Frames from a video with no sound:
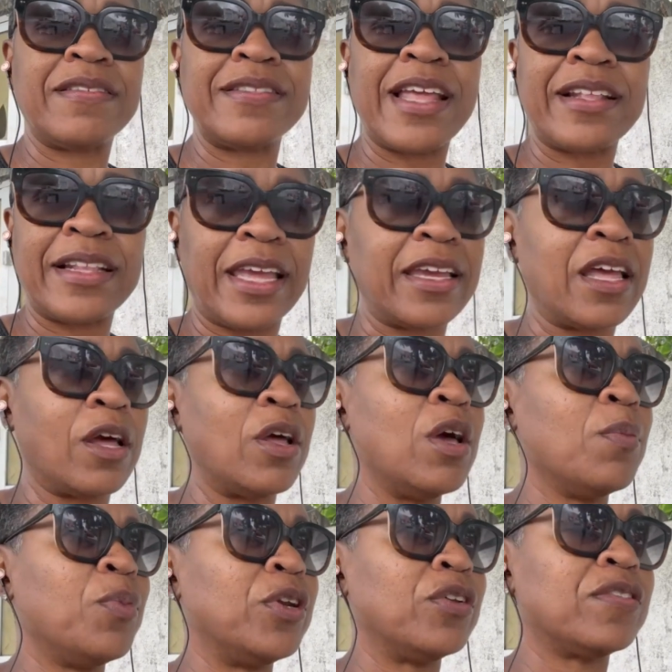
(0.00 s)
not like
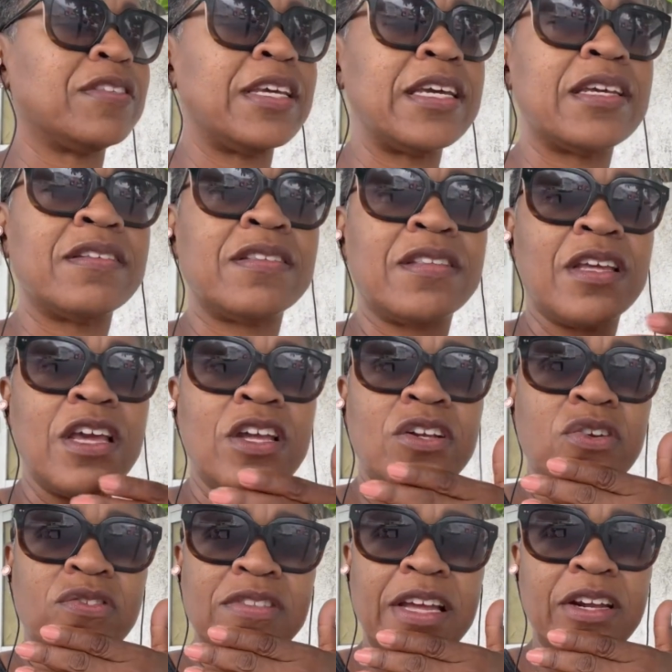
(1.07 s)
Buenos Dias.
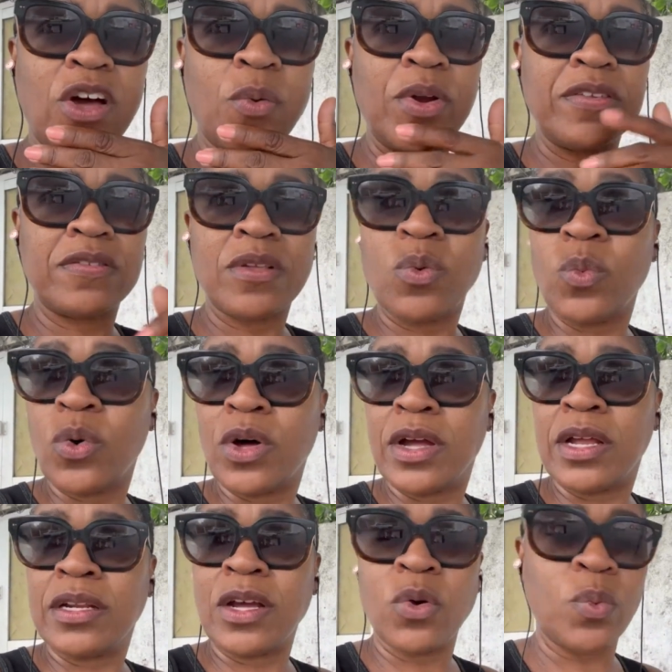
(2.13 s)
There's not always
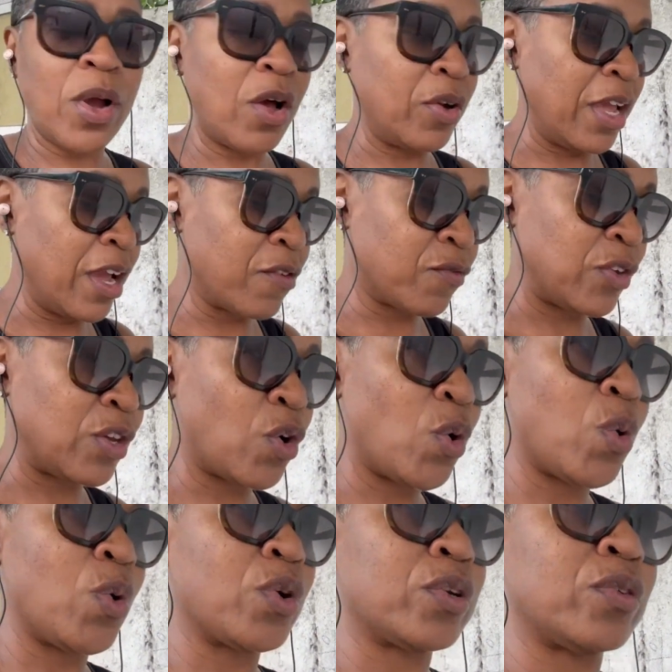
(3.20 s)
someone around every
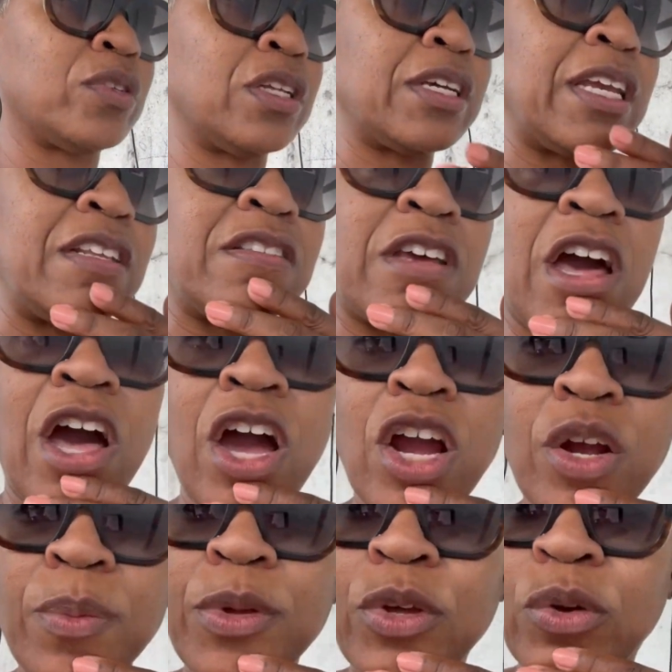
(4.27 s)
corner looking to
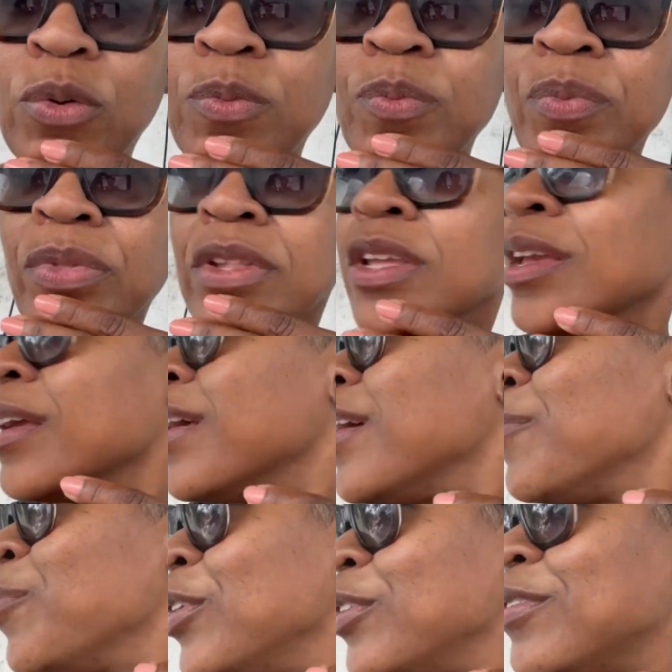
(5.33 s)
harm you.
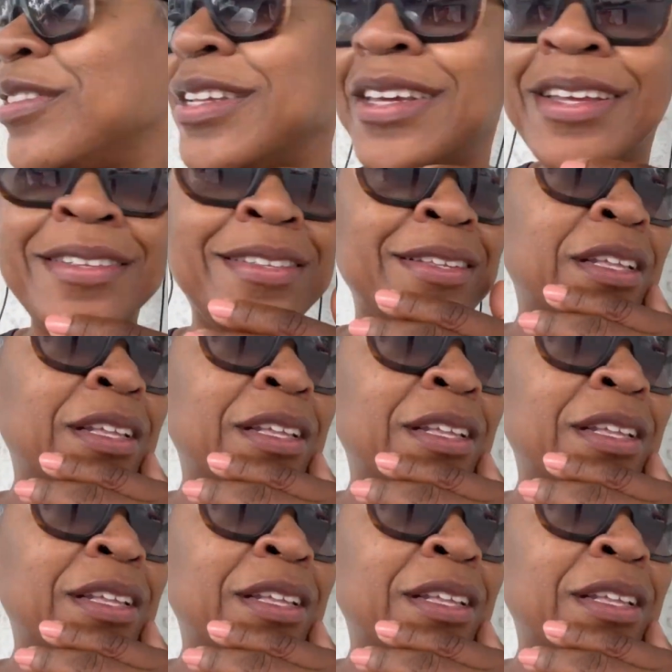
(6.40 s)
Buenos Dias.